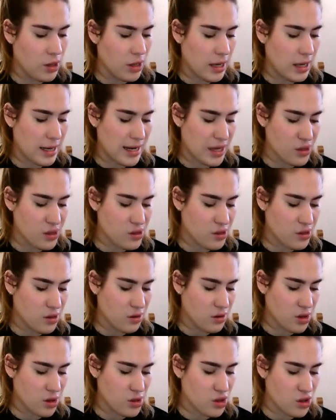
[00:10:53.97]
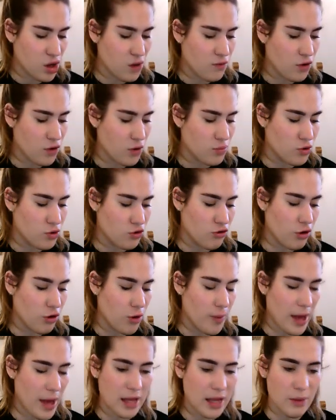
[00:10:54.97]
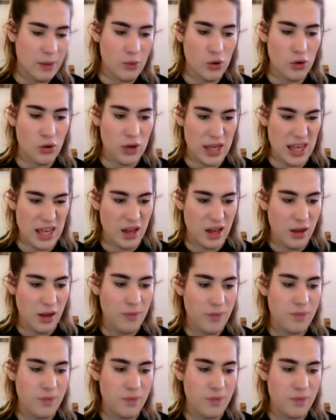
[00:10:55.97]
At least, there's no room to grow up any more here.